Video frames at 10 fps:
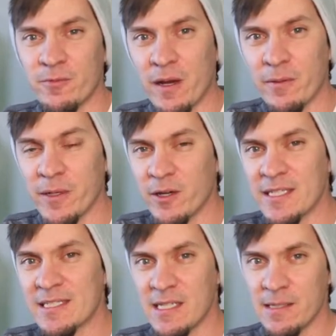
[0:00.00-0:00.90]
probably already
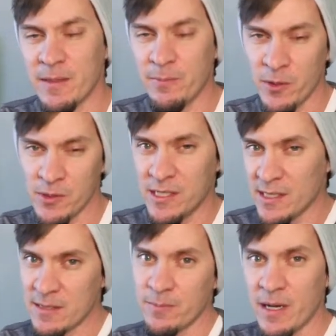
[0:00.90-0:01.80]
seen me
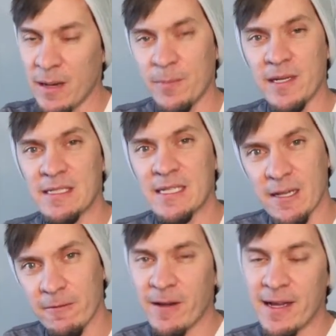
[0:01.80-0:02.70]
posting some properties as
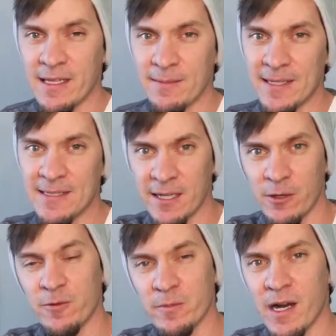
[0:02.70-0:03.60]
I find them as I
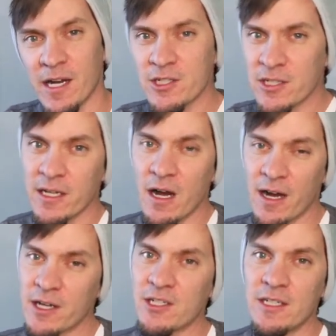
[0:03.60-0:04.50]
go from auction to
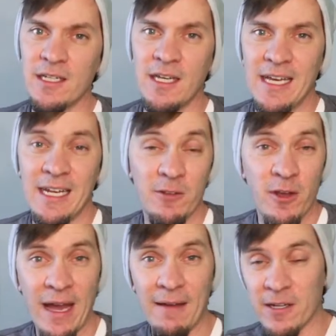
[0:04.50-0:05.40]
auction. And if you
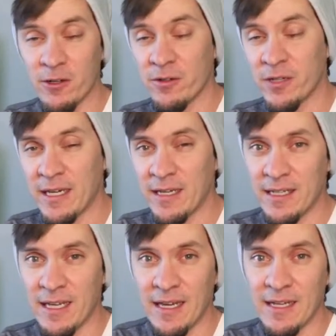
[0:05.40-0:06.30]
haven't, go ahead
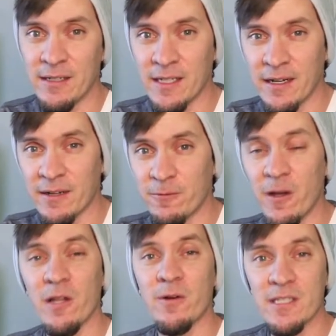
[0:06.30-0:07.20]
and
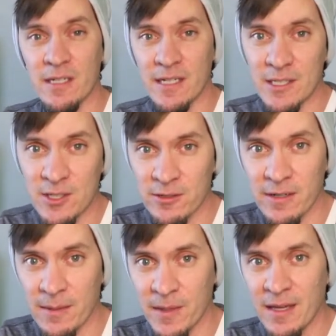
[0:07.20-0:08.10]
follow us on
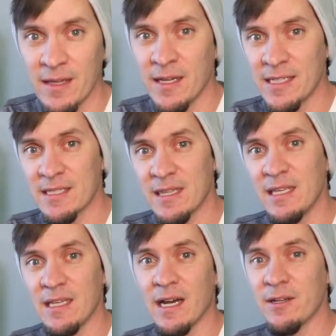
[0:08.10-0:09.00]
Instagram. It's
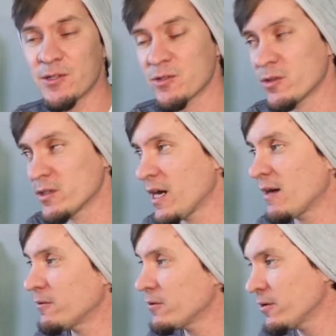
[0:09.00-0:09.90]

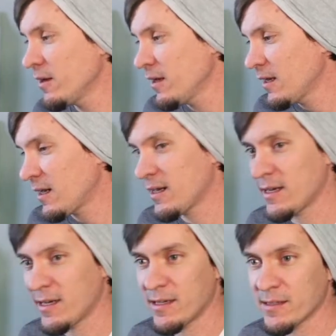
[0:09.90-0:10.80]
the_Davo.
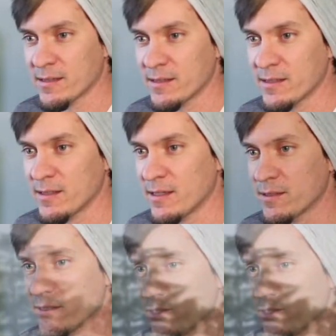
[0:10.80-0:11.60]
I was going to